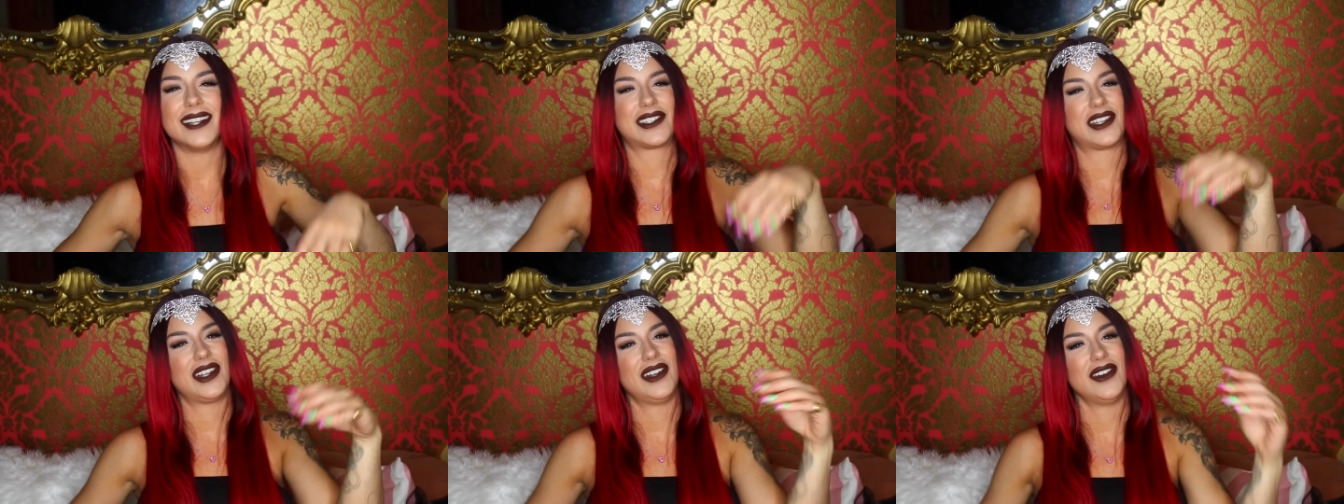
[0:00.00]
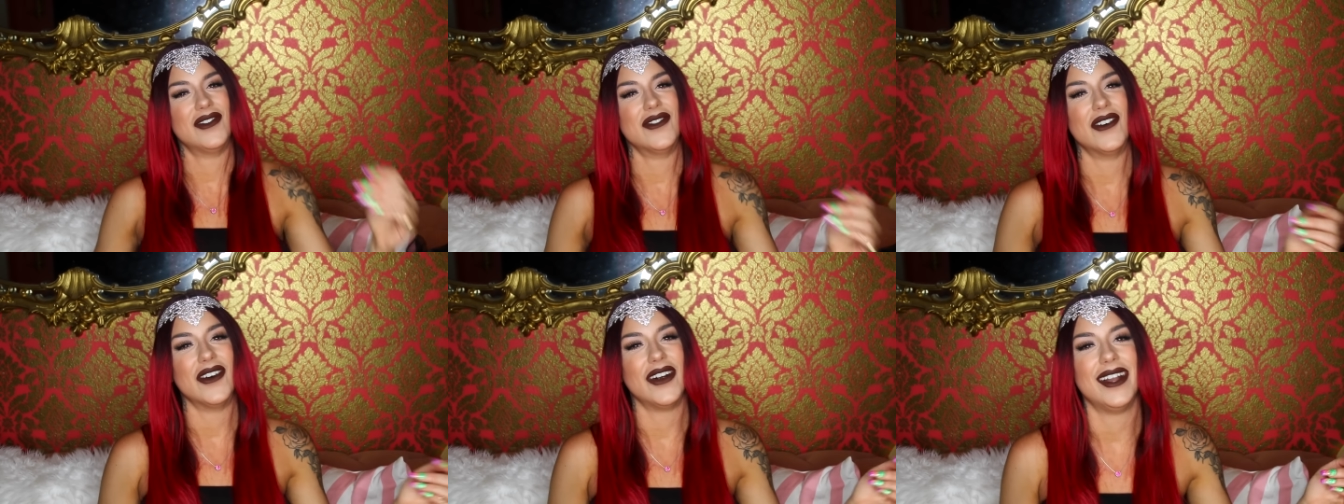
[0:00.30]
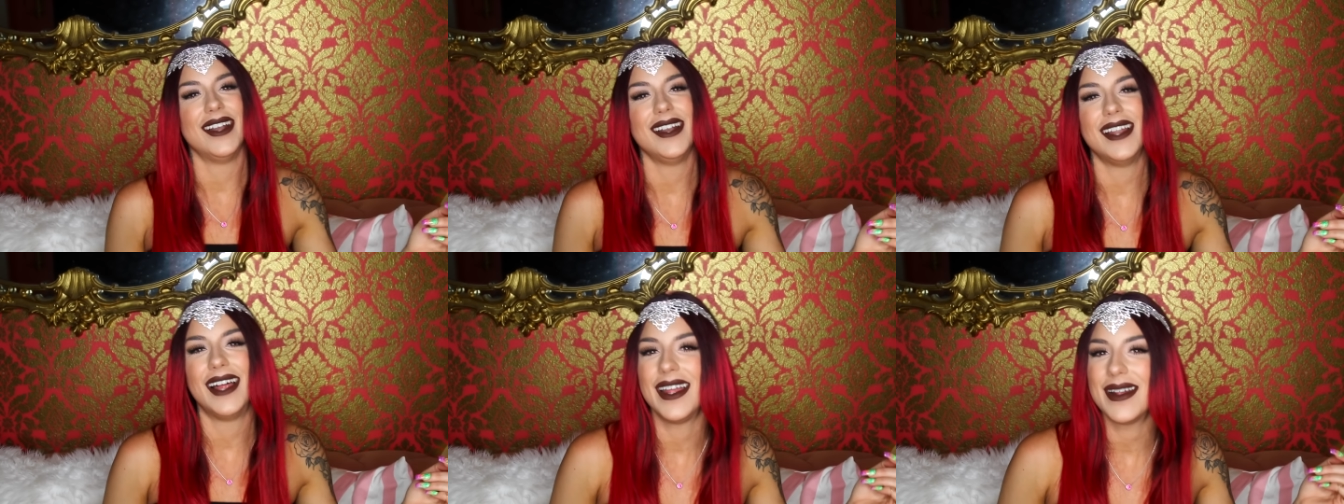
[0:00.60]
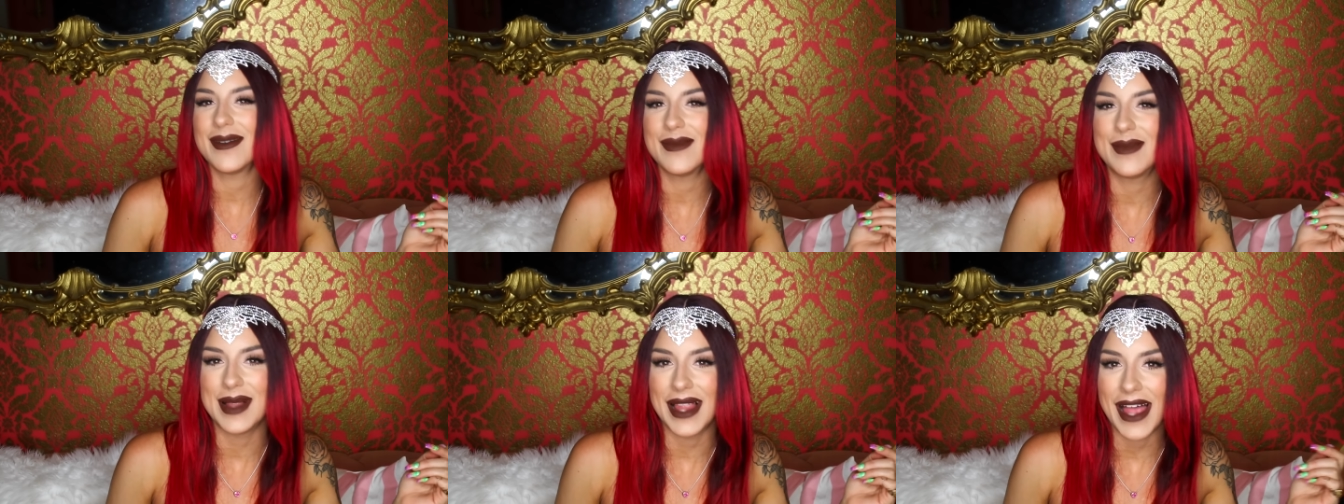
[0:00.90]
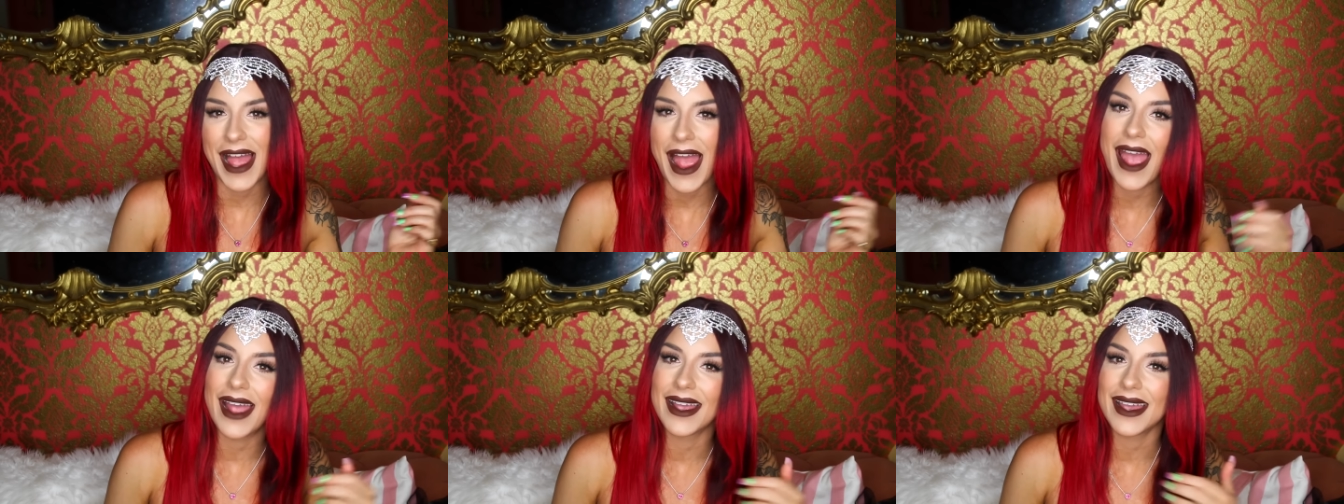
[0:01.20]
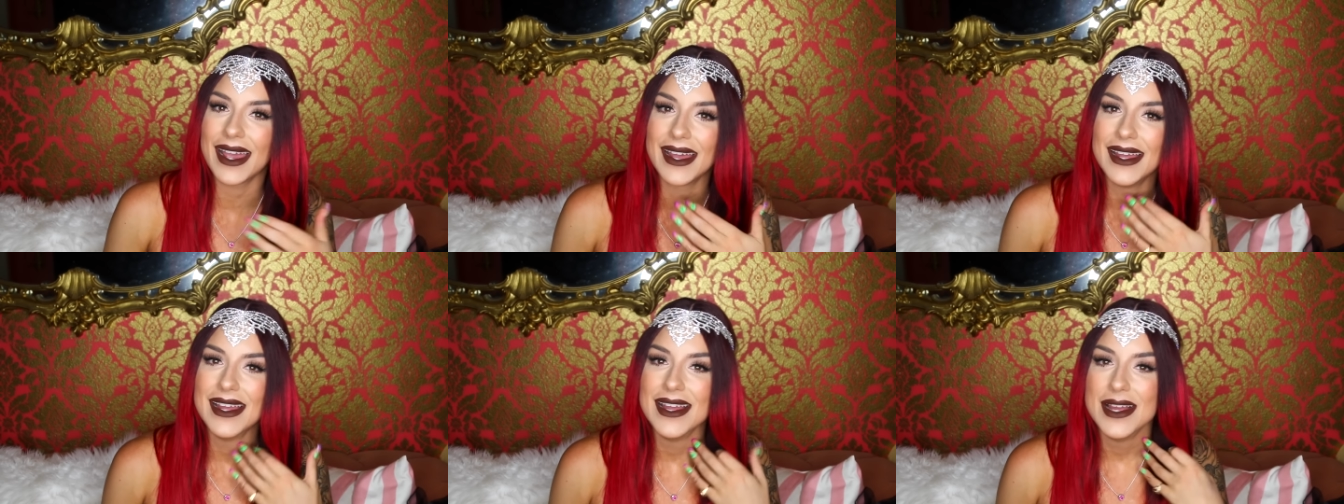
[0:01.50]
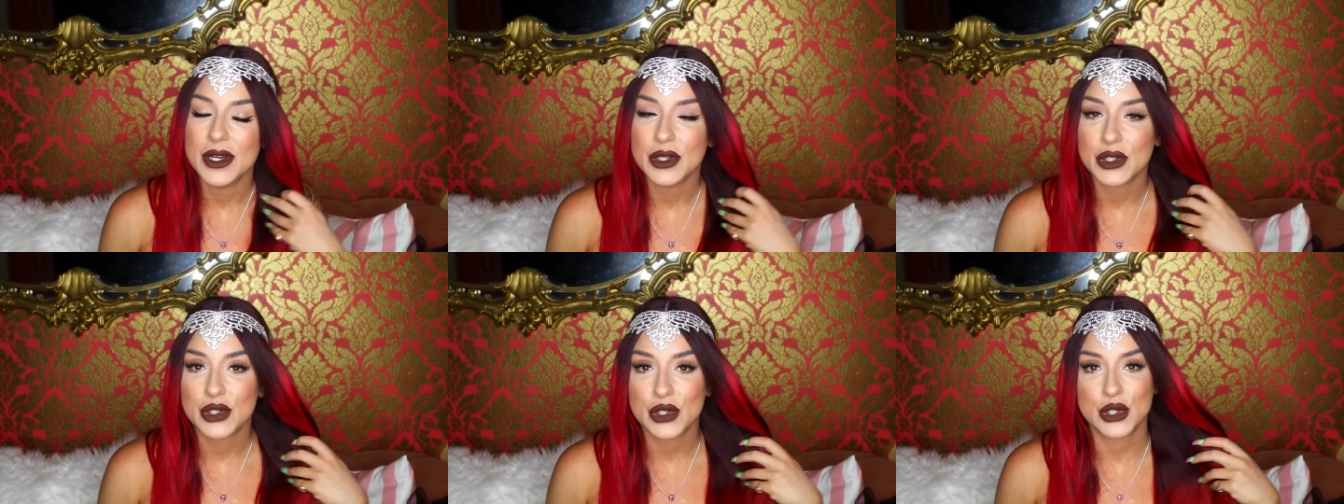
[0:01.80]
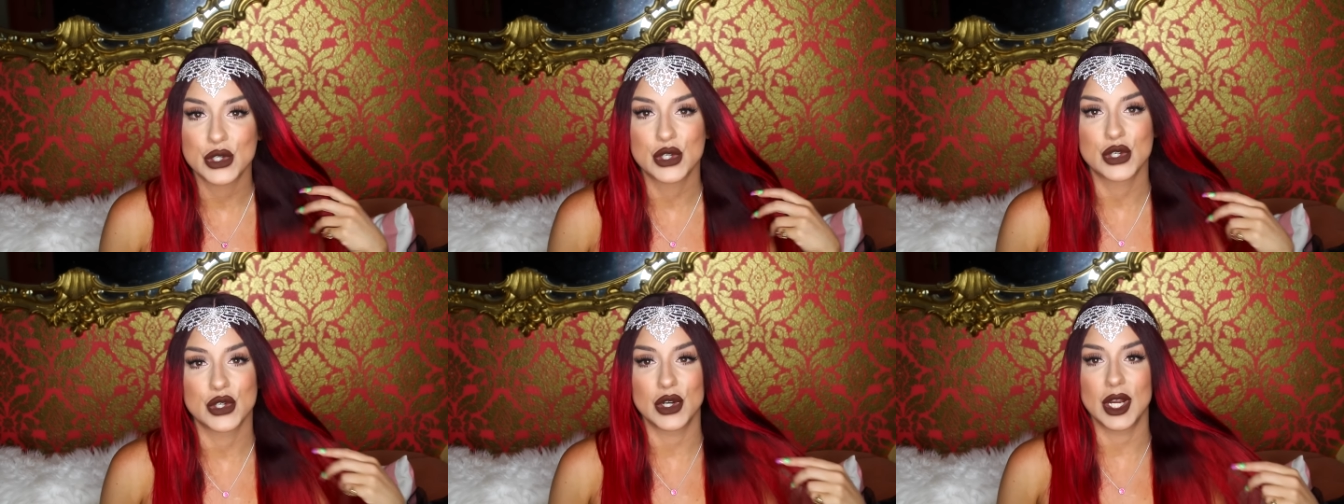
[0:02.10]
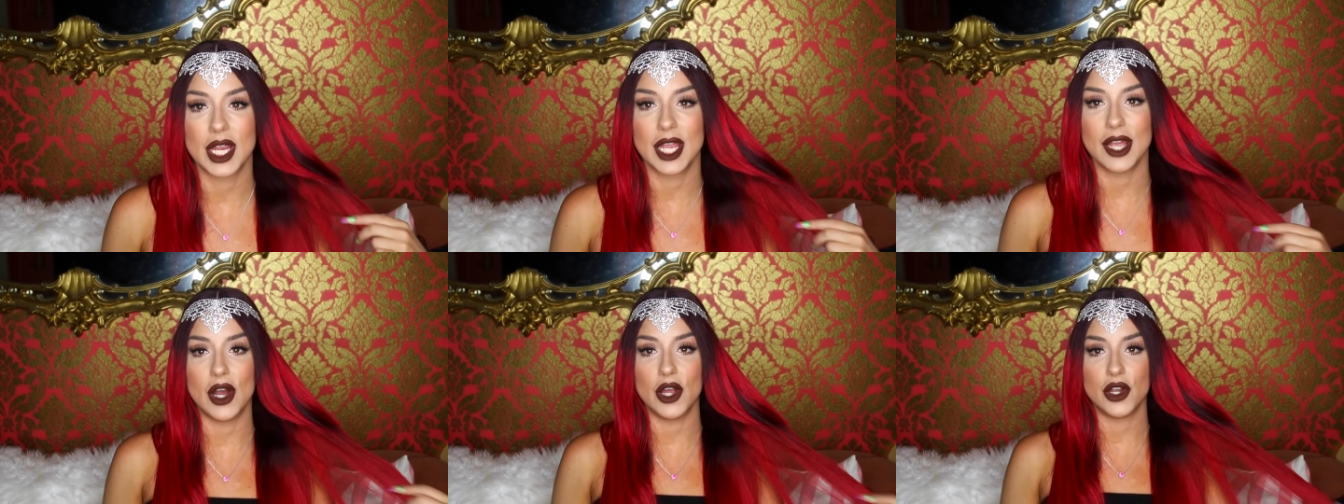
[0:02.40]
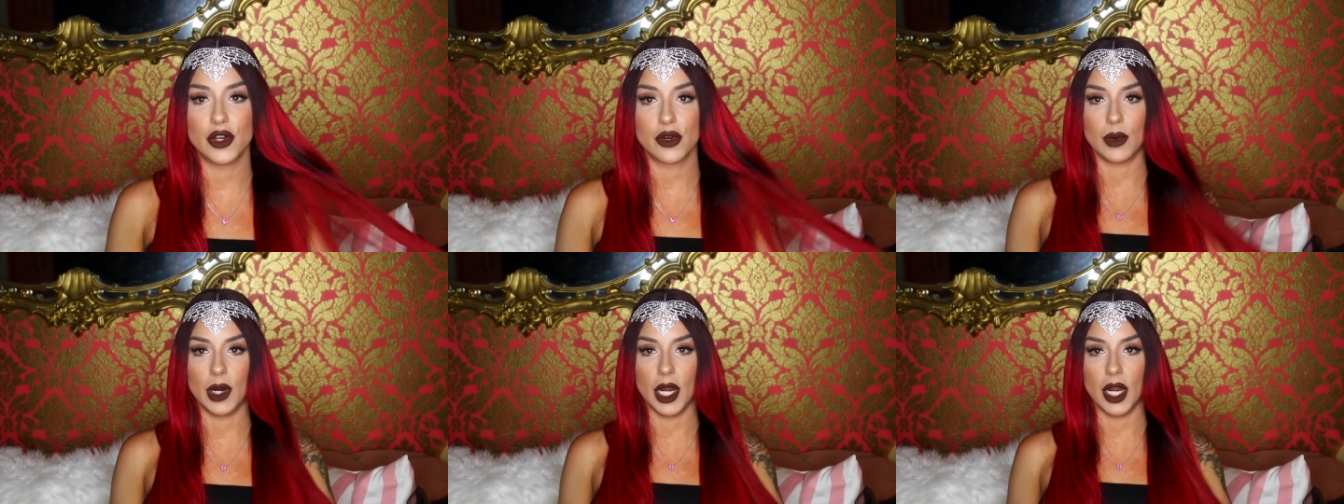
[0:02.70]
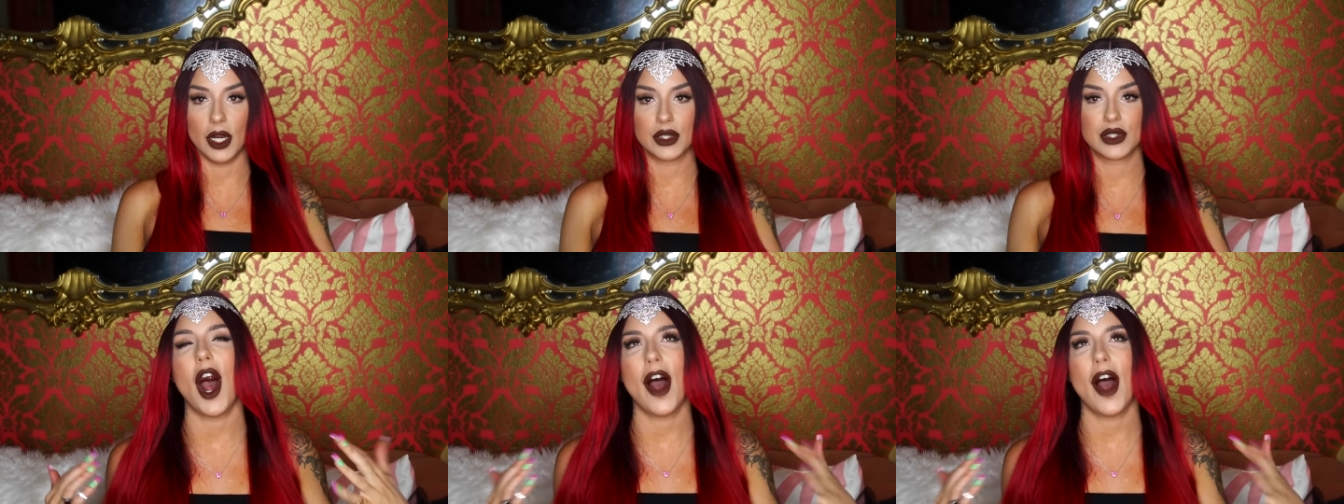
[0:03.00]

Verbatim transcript: I should have worn like black string underwear.